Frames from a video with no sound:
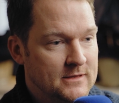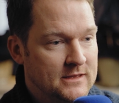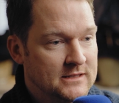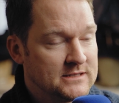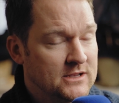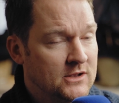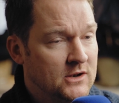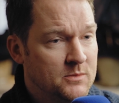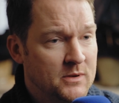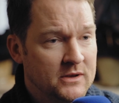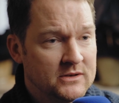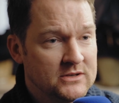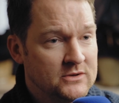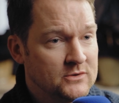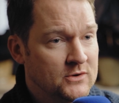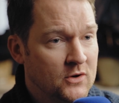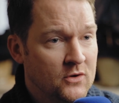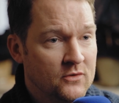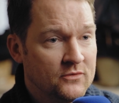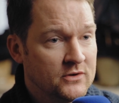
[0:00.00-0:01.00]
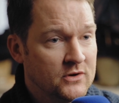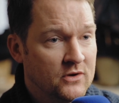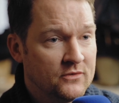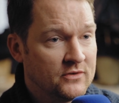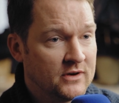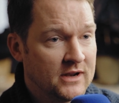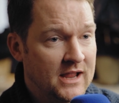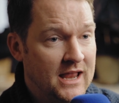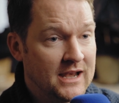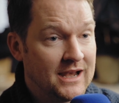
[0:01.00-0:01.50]
It's all about doing it over and
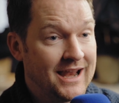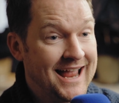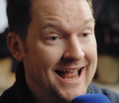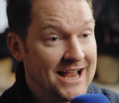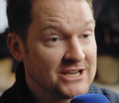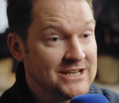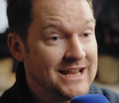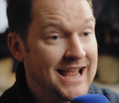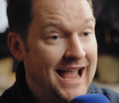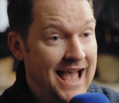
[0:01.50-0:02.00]
over again. And I actually